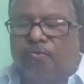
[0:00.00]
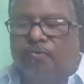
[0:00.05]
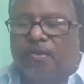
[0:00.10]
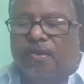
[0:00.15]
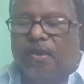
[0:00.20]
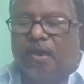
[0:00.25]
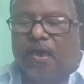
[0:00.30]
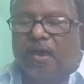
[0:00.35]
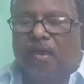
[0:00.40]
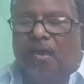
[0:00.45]

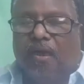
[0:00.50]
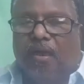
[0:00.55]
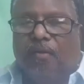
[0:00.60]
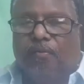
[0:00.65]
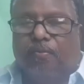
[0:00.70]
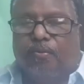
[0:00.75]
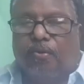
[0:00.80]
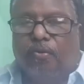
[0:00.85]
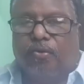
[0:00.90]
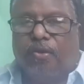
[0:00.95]
which are
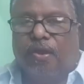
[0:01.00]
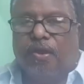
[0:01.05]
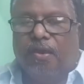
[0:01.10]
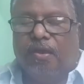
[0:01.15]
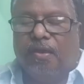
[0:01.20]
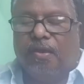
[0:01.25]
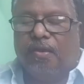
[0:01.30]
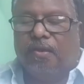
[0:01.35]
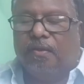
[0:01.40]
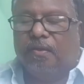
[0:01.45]

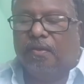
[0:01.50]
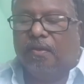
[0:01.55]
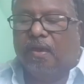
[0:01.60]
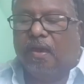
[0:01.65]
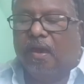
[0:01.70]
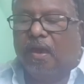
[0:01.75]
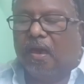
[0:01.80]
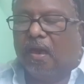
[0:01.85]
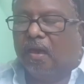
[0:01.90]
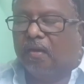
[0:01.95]
protein
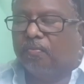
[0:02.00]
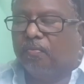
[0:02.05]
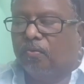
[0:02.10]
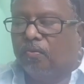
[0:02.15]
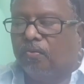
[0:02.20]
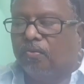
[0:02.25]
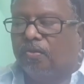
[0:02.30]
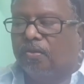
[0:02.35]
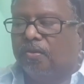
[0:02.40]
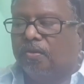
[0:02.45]

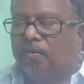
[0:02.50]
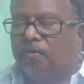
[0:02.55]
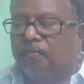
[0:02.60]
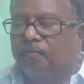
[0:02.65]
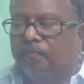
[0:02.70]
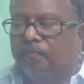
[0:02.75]
hormones.